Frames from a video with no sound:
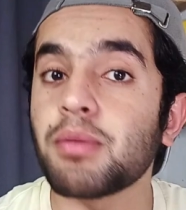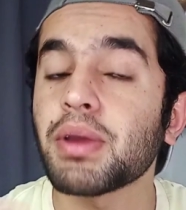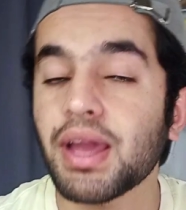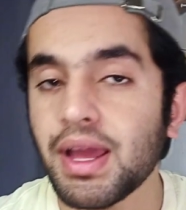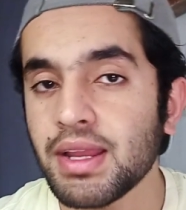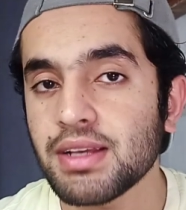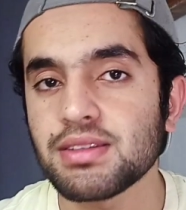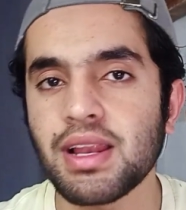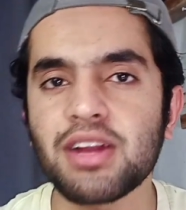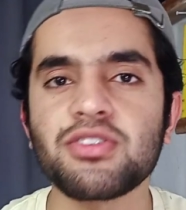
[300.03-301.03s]
like
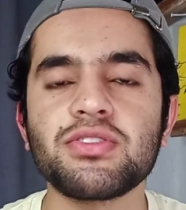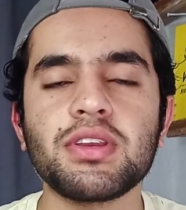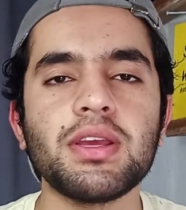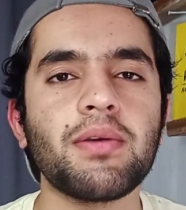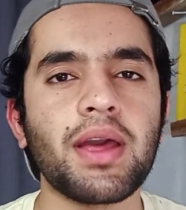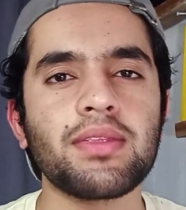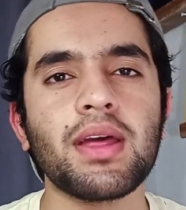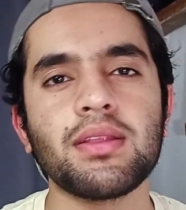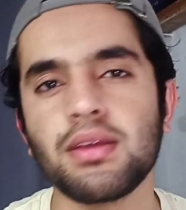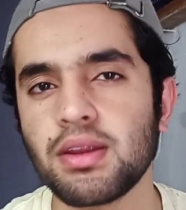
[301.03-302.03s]
mechanics, electricity,
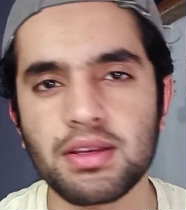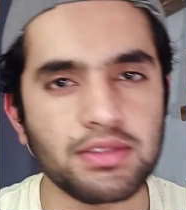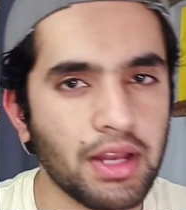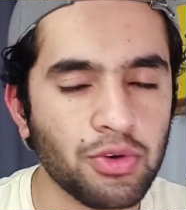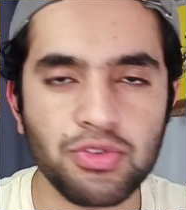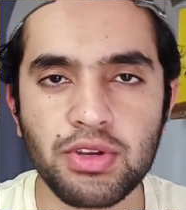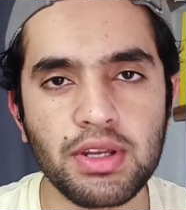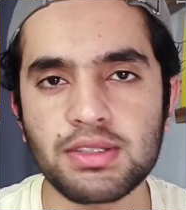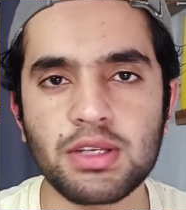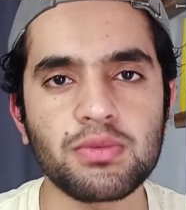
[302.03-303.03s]
and then there is
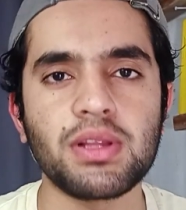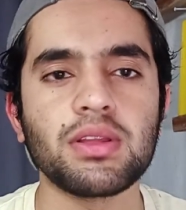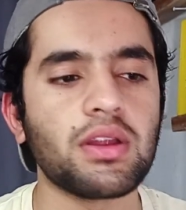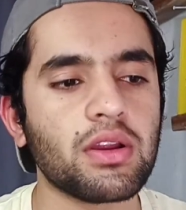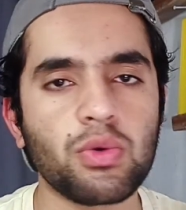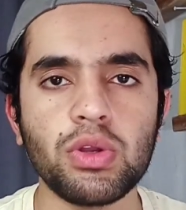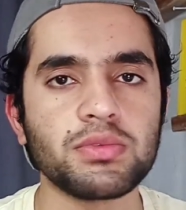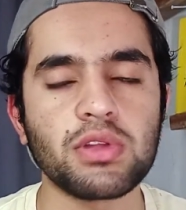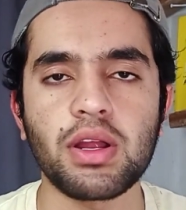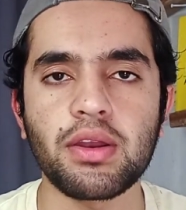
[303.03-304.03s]
electrostatics as well. There are
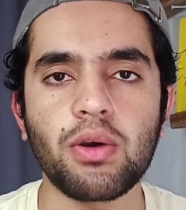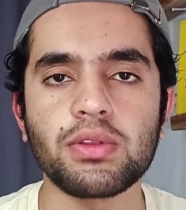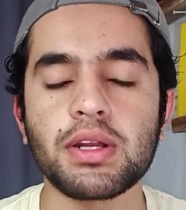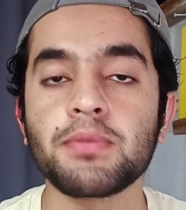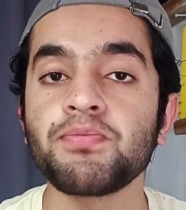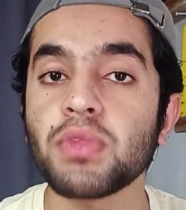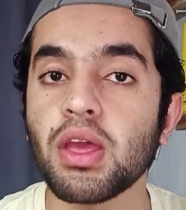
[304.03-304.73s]
Coulomb's law and all that.